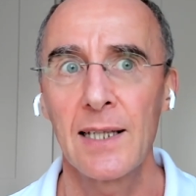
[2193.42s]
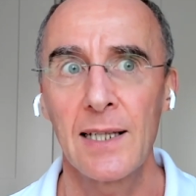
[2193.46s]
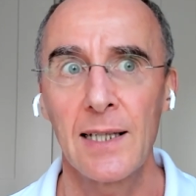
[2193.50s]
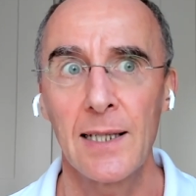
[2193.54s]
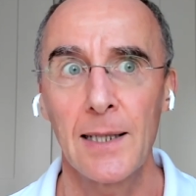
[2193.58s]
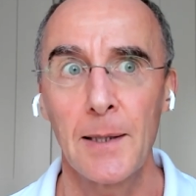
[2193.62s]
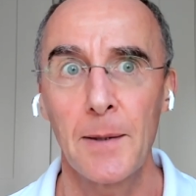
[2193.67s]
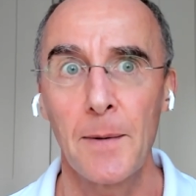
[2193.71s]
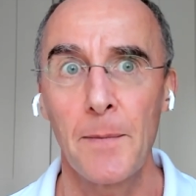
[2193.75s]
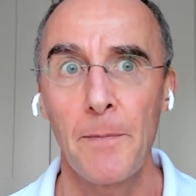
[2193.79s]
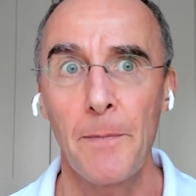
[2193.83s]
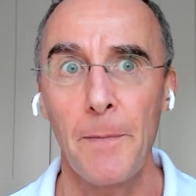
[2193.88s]

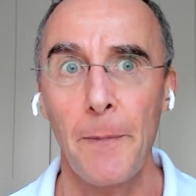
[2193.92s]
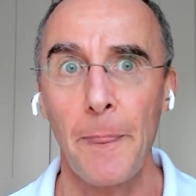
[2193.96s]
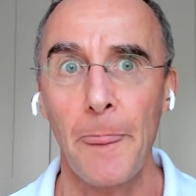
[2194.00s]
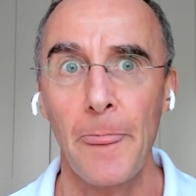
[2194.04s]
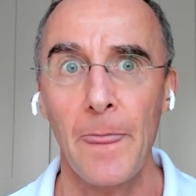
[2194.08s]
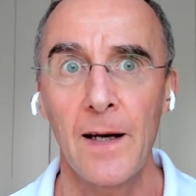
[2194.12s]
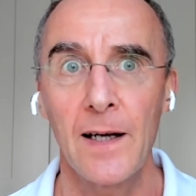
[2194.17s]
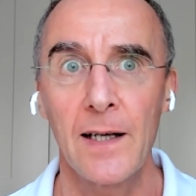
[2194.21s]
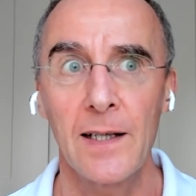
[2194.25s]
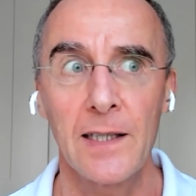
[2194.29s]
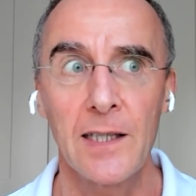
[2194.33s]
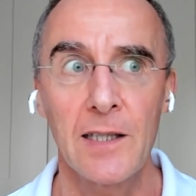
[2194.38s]
Um,
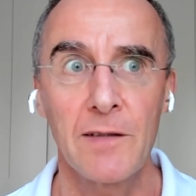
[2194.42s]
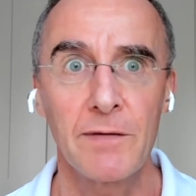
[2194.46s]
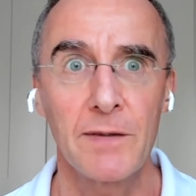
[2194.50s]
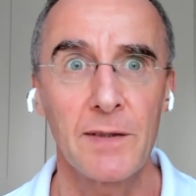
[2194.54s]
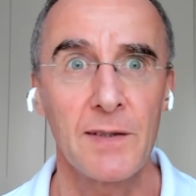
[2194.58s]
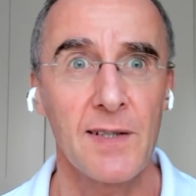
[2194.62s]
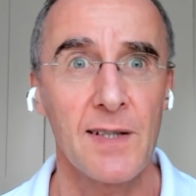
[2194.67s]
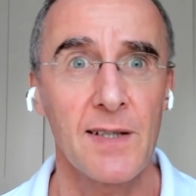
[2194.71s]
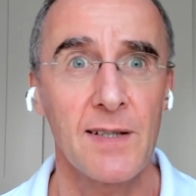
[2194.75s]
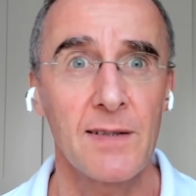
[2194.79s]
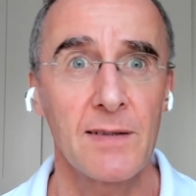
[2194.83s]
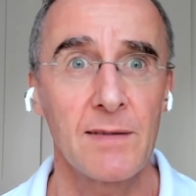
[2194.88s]
I
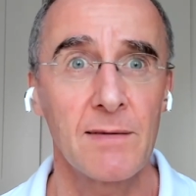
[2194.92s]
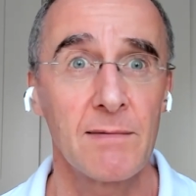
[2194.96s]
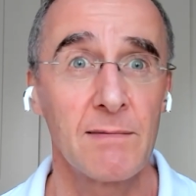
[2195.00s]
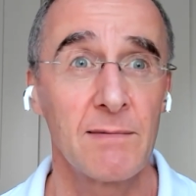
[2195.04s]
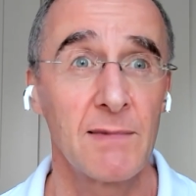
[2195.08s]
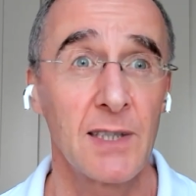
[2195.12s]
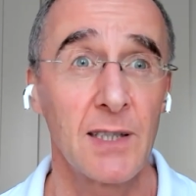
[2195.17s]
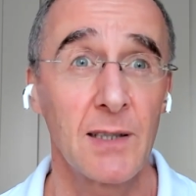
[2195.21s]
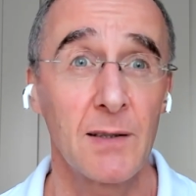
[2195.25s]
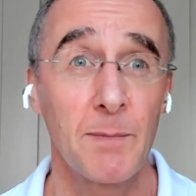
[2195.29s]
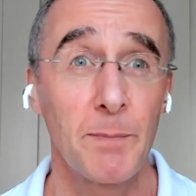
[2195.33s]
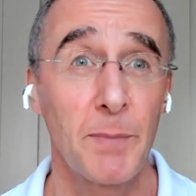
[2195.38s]
even,
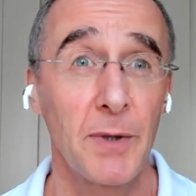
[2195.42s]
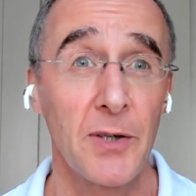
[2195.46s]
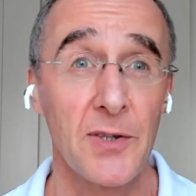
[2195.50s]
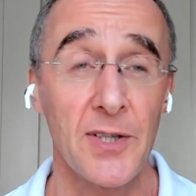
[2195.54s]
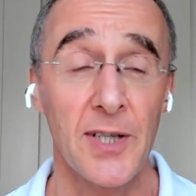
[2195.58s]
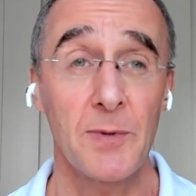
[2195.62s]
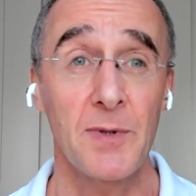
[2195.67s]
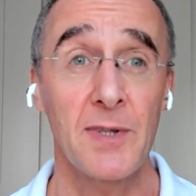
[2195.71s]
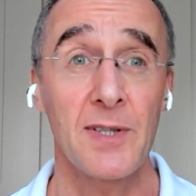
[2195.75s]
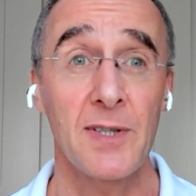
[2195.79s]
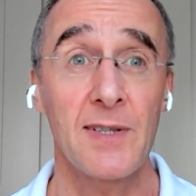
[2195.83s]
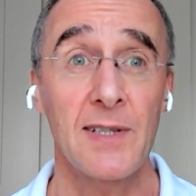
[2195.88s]
you know, because
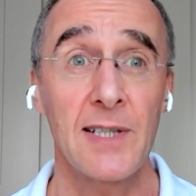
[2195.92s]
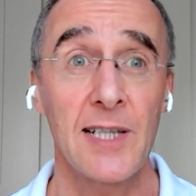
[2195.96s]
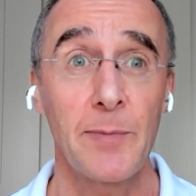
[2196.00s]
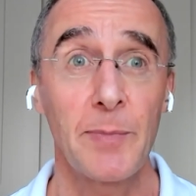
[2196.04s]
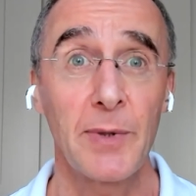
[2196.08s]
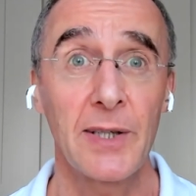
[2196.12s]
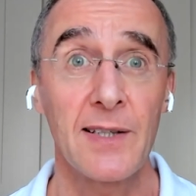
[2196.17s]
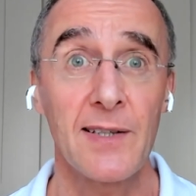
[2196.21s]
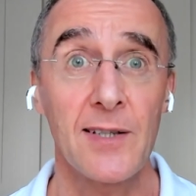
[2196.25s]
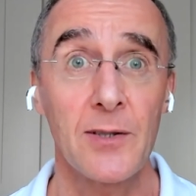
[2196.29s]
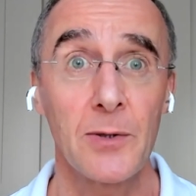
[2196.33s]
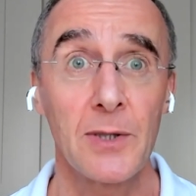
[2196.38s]
I was
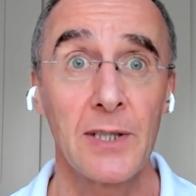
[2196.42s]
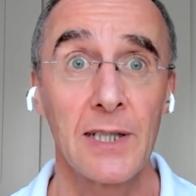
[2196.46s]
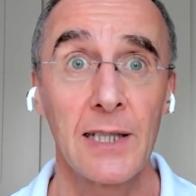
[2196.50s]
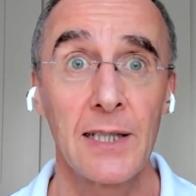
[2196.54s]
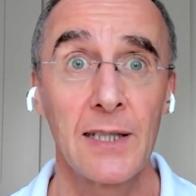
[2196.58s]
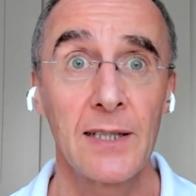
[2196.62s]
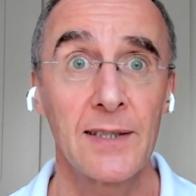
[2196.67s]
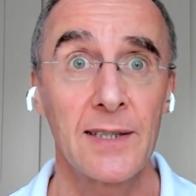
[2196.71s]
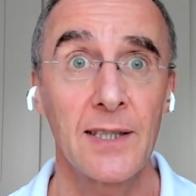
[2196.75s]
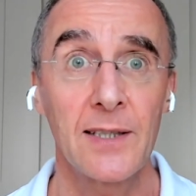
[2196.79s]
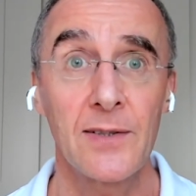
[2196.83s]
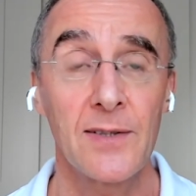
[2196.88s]
sleeping so
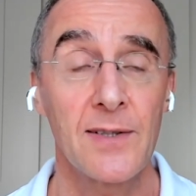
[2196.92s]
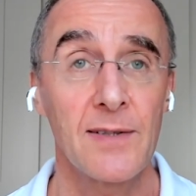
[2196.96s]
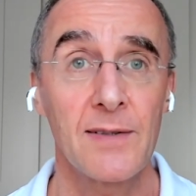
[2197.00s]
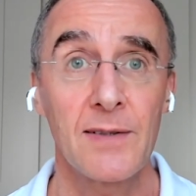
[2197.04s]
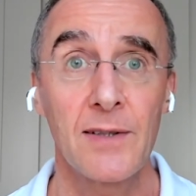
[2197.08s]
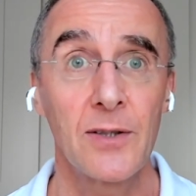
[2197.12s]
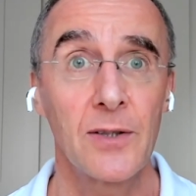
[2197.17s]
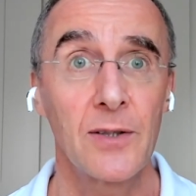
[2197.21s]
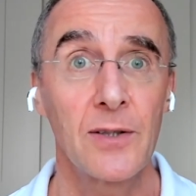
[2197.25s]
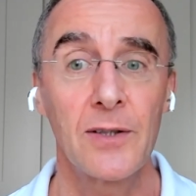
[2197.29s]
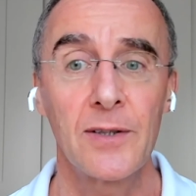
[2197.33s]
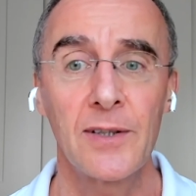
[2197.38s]
little, I
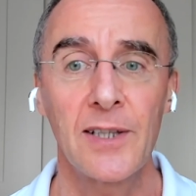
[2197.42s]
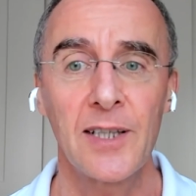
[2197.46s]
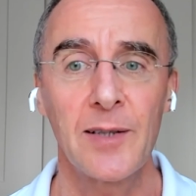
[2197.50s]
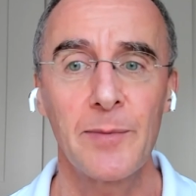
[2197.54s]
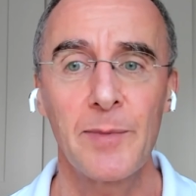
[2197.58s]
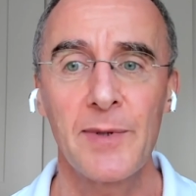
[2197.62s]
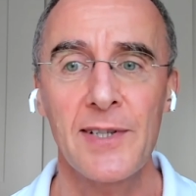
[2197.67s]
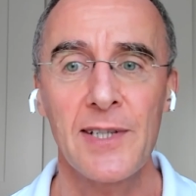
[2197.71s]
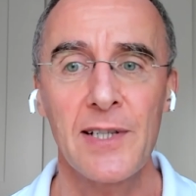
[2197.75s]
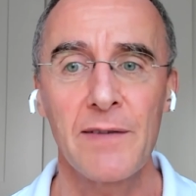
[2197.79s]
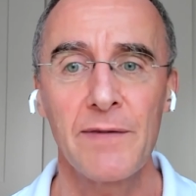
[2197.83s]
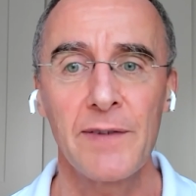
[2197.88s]
just could not get
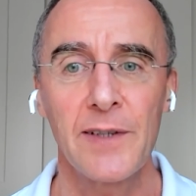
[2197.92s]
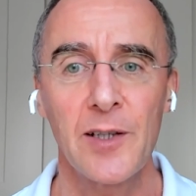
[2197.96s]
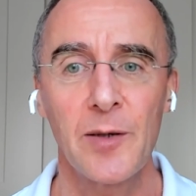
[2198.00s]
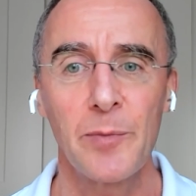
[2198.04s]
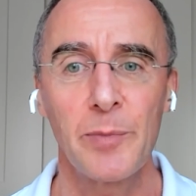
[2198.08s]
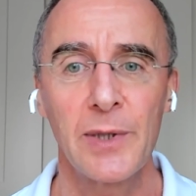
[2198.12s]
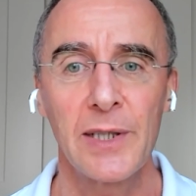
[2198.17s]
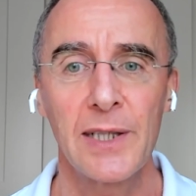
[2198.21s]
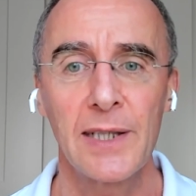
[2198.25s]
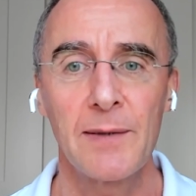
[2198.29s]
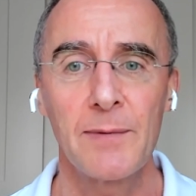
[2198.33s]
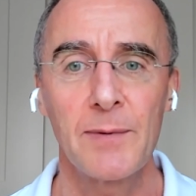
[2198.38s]
myself out of
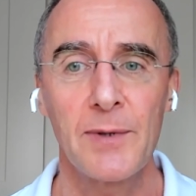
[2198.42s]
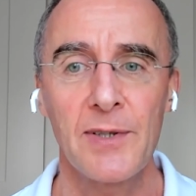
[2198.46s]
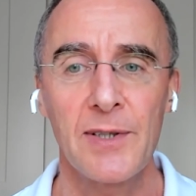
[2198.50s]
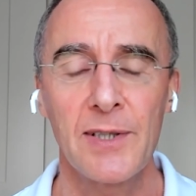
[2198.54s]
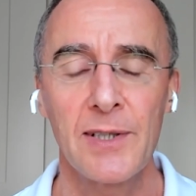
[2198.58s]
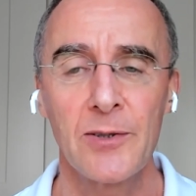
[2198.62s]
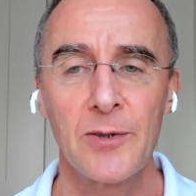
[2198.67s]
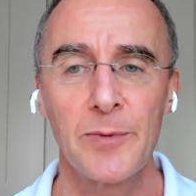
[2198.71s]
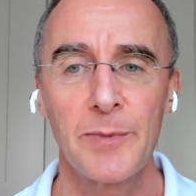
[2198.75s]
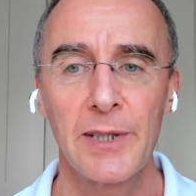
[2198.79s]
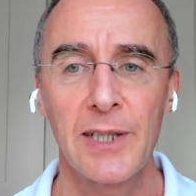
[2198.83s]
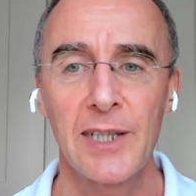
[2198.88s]
bed, which I
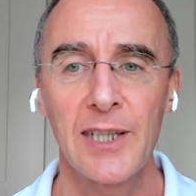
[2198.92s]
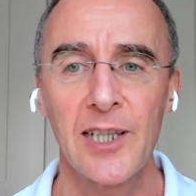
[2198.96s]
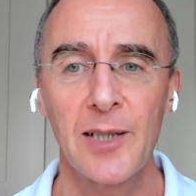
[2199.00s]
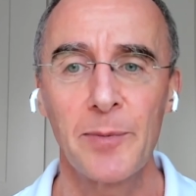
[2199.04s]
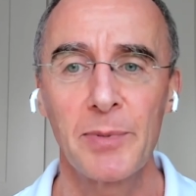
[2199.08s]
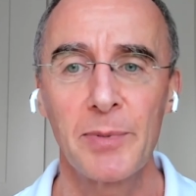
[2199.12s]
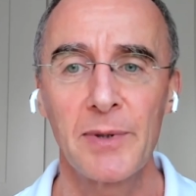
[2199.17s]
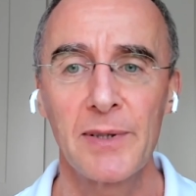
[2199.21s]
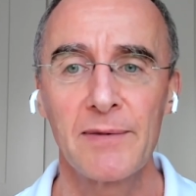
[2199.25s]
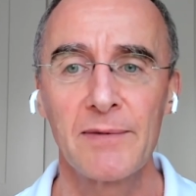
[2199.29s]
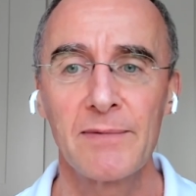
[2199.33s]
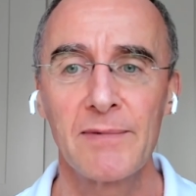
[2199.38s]
normally get
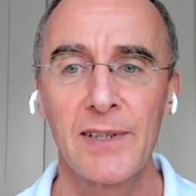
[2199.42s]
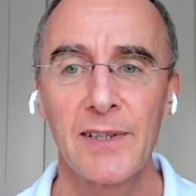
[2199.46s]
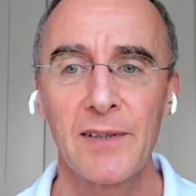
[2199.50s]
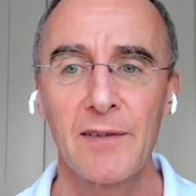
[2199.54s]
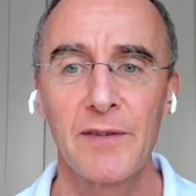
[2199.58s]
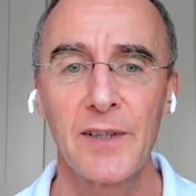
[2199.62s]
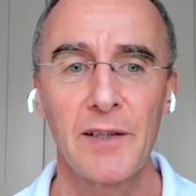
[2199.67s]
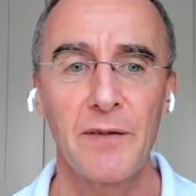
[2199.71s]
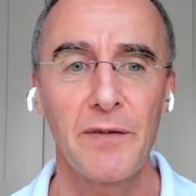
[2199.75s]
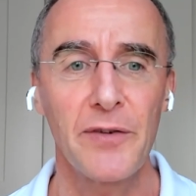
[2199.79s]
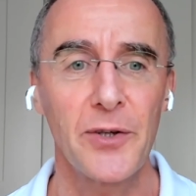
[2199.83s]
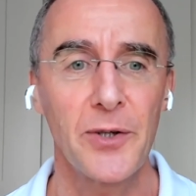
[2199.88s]
up at
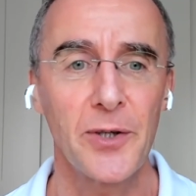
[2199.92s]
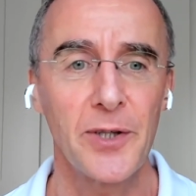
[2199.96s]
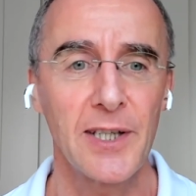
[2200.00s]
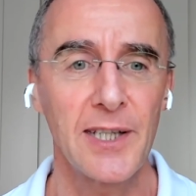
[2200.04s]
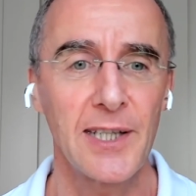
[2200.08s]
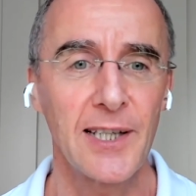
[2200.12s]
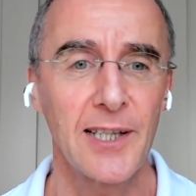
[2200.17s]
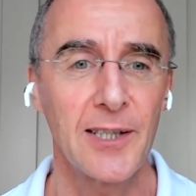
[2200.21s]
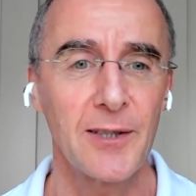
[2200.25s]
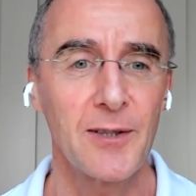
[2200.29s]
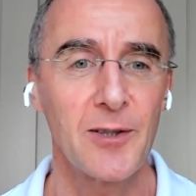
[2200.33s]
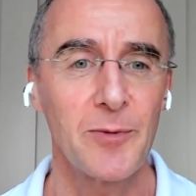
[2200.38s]
like
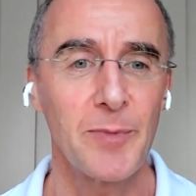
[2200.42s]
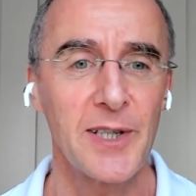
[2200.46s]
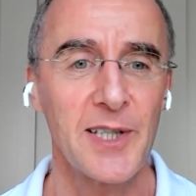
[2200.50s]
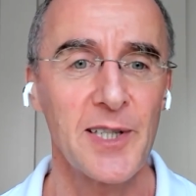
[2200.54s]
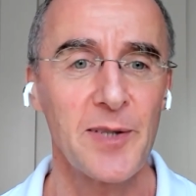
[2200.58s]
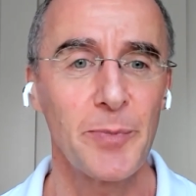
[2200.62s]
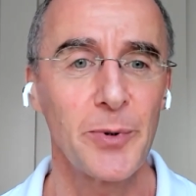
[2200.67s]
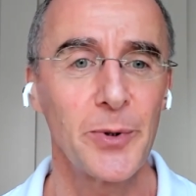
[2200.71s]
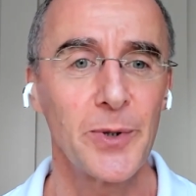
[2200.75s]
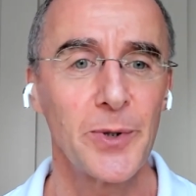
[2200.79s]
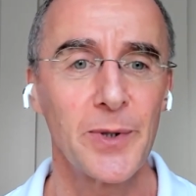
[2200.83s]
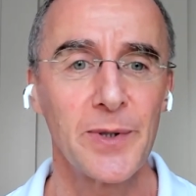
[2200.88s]
5.30 to go do my
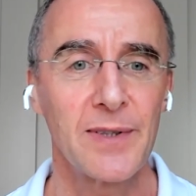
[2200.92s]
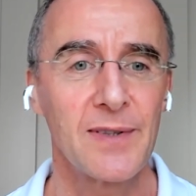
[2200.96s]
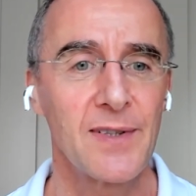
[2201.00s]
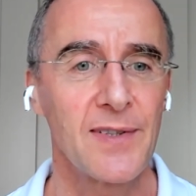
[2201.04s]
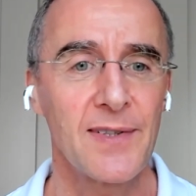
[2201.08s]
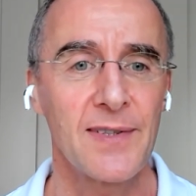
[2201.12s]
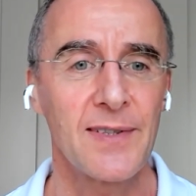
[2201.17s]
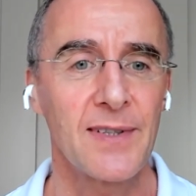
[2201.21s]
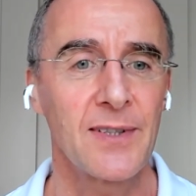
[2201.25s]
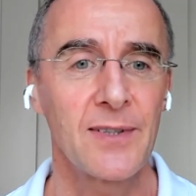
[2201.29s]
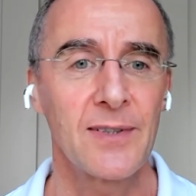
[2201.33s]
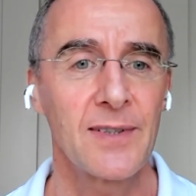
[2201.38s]
sport,
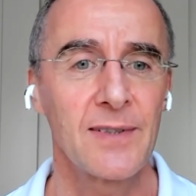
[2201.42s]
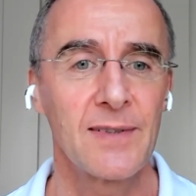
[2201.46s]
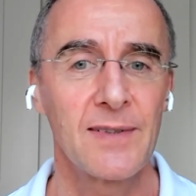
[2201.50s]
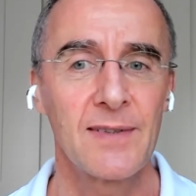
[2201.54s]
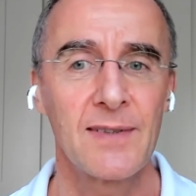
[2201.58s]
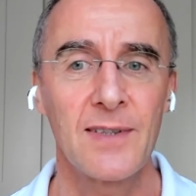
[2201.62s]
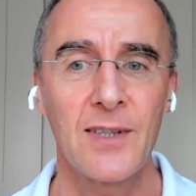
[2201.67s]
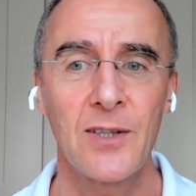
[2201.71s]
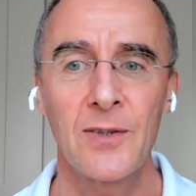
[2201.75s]
just couldn't,